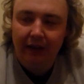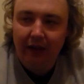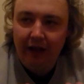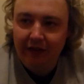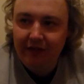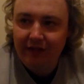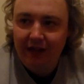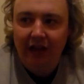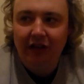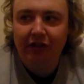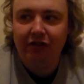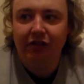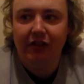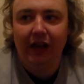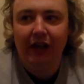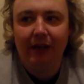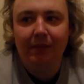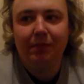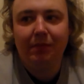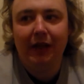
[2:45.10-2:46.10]

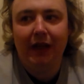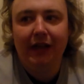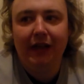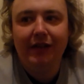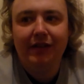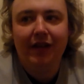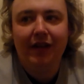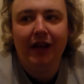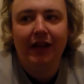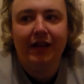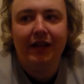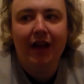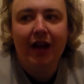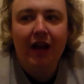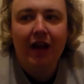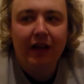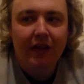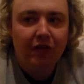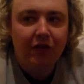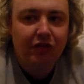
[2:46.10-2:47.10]
essentially in plain sight.
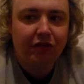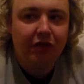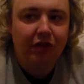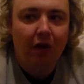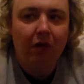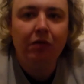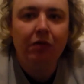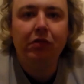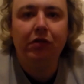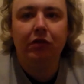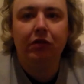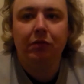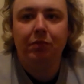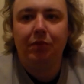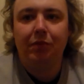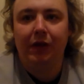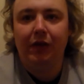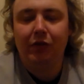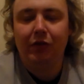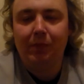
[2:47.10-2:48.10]
The Scole
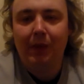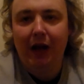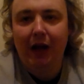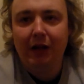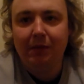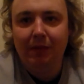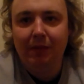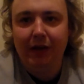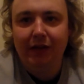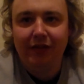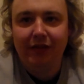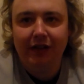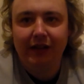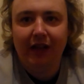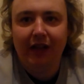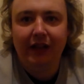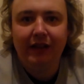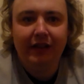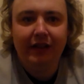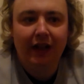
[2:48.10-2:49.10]
group experiments in
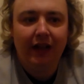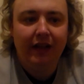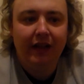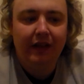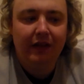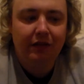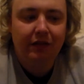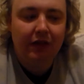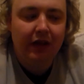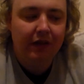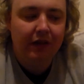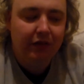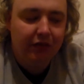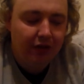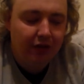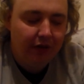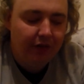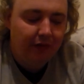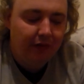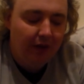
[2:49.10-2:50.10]
1993. It
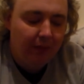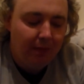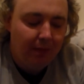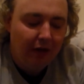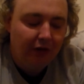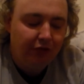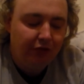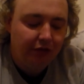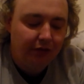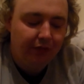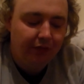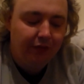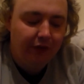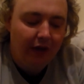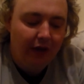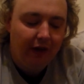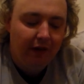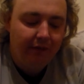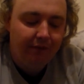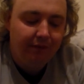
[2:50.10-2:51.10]
was a bunch of
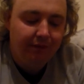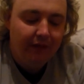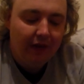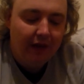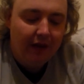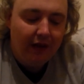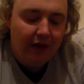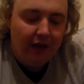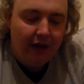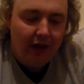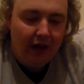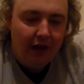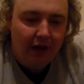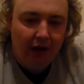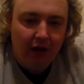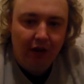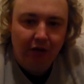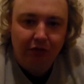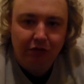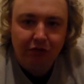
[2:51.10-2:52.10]

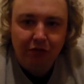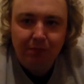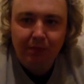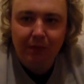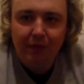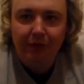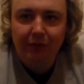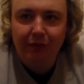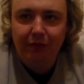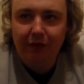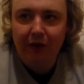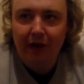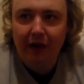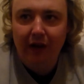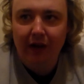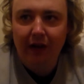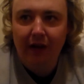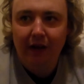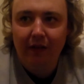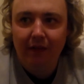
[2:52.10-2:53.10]
a group of
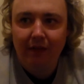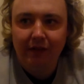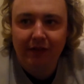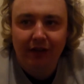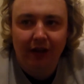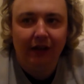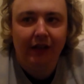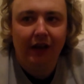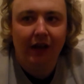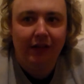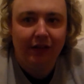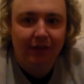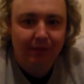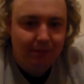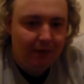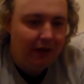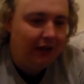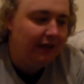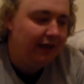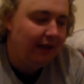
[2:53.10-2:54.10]
psychics
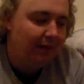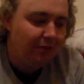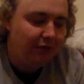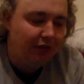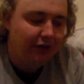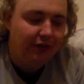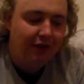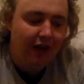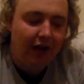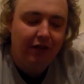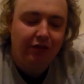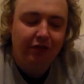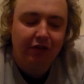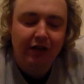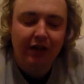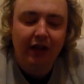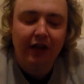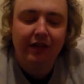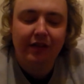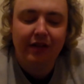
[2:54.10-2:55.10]
and mediums,
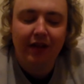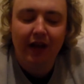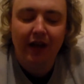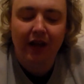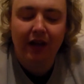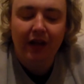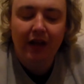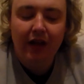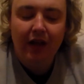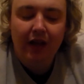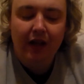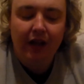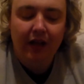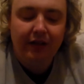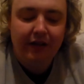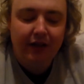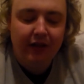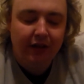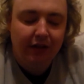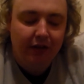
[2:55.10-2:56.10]
etc., that
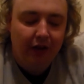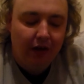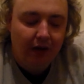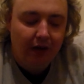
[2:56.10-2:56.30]
did